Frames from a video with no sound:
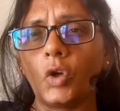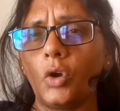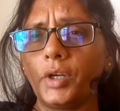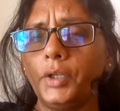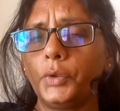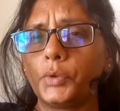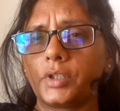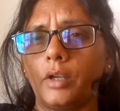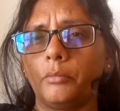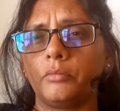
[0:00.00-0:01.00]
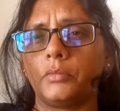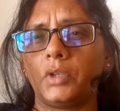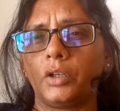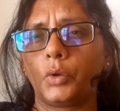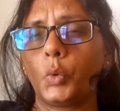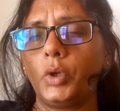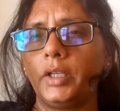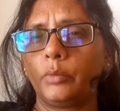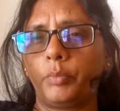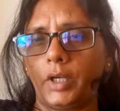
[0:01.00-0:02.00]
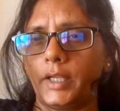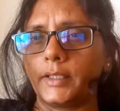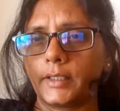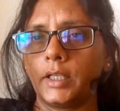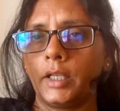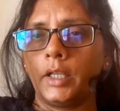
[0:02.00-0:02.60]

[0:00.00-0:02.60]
or into some cooling place.